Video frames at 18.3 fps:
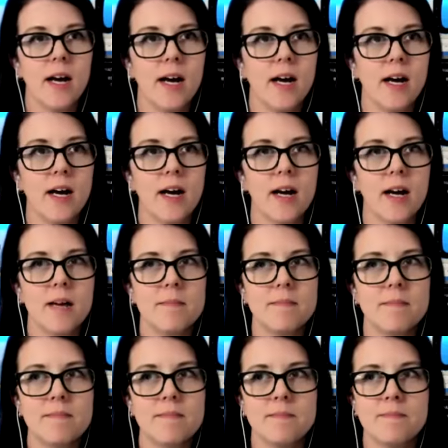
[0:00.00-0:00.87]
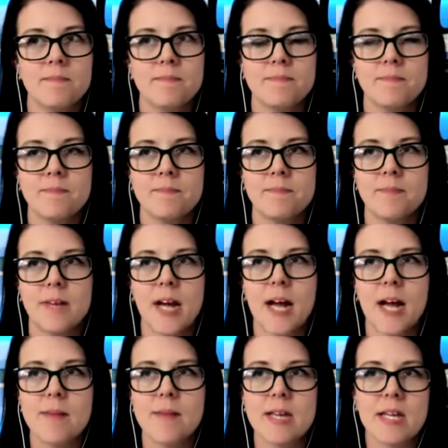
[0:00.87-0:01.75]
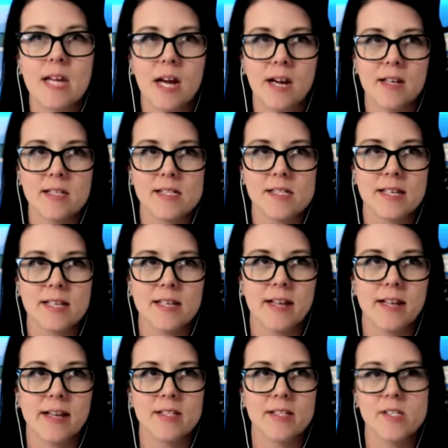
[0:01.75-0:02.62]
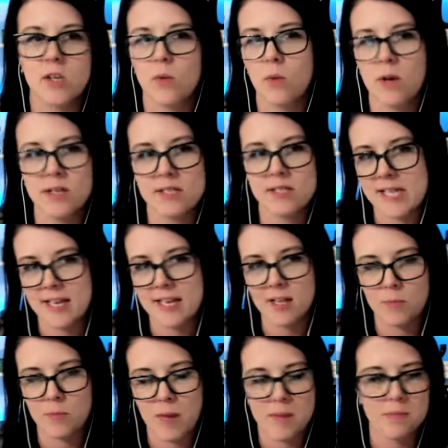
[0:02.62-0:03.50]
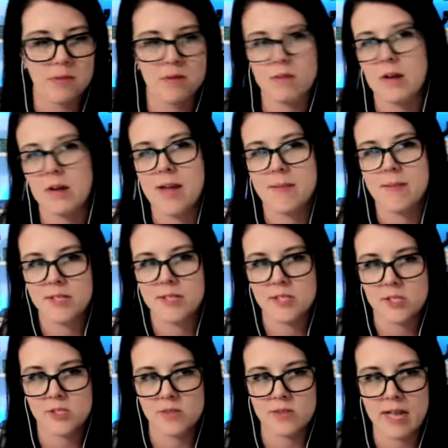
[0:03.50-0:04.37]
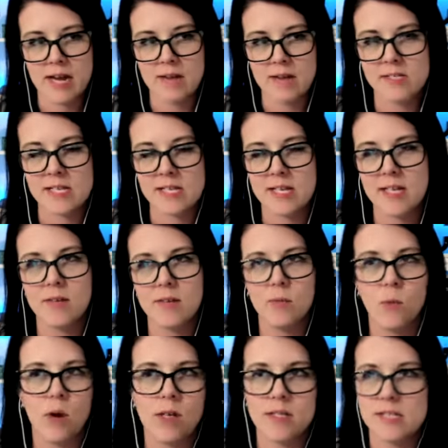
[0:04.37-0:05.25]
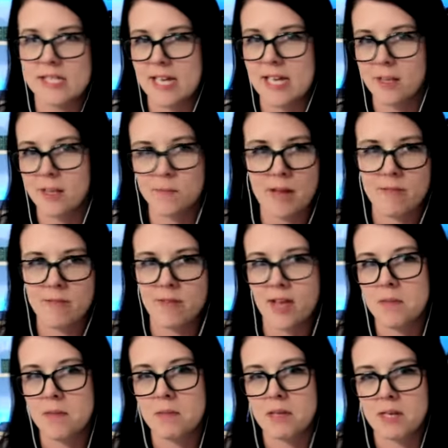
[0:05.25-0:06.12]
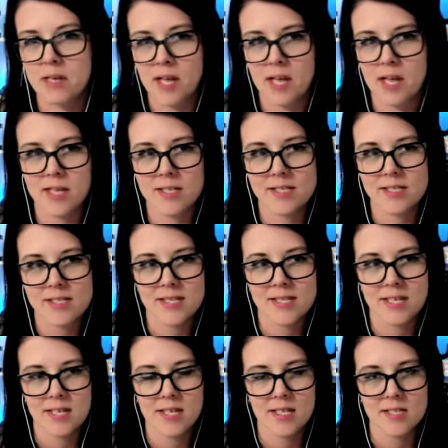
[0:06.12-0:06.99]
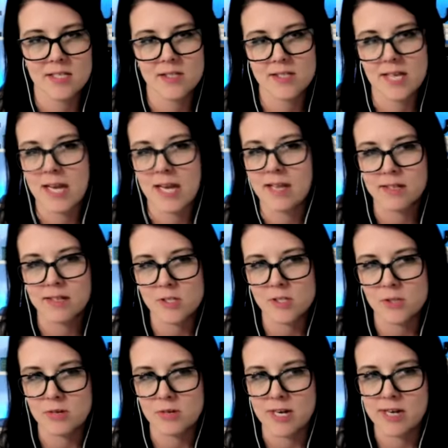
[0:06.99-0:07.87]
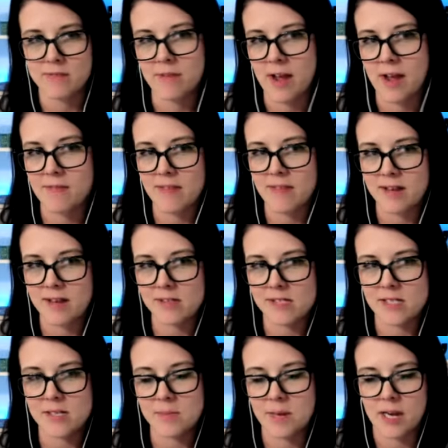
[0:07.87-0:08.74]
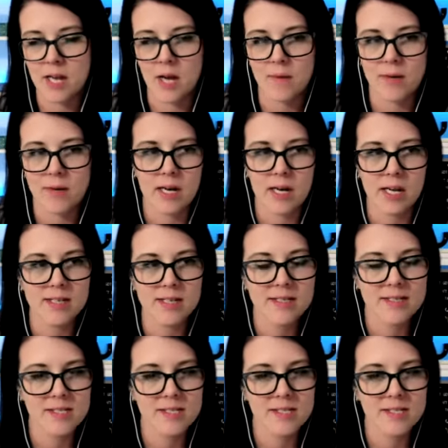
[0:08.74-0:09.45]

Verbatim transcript: Um I mean, honestly, like so one sale of my program is 2000, one sale of my VIP days is at least 3 to 5000 depending on what it is.